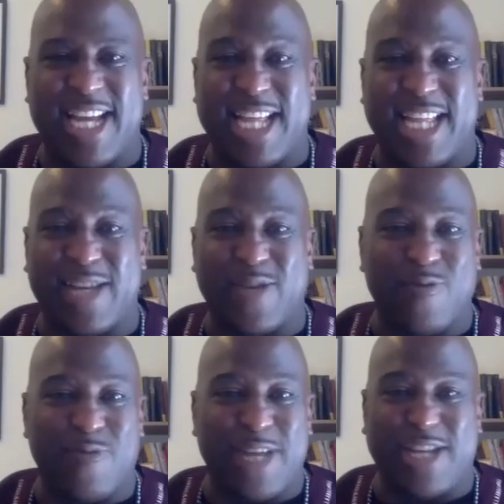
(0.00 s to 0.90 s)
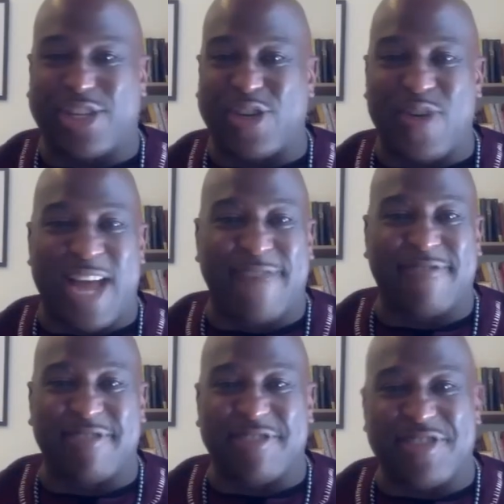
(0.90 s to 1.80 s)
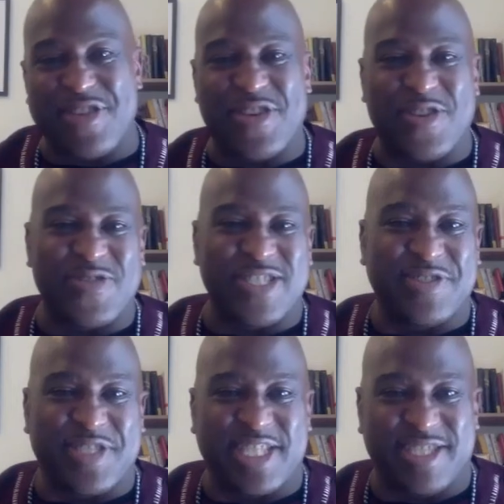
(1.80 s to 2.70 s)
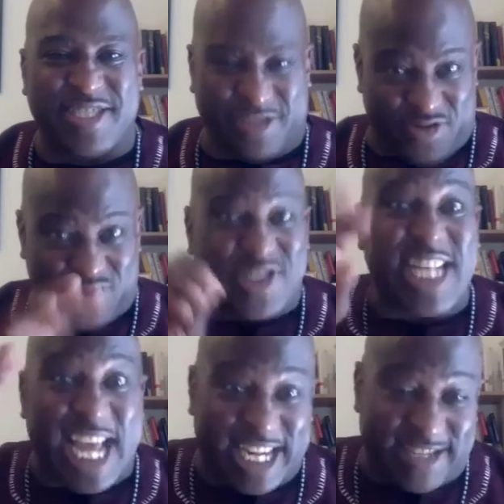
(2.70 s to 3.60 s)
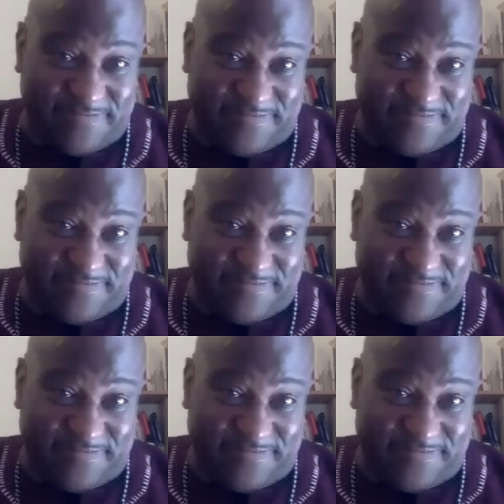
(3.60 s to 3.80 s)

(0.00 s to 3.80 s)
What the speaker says: I think a week or so after, you said it.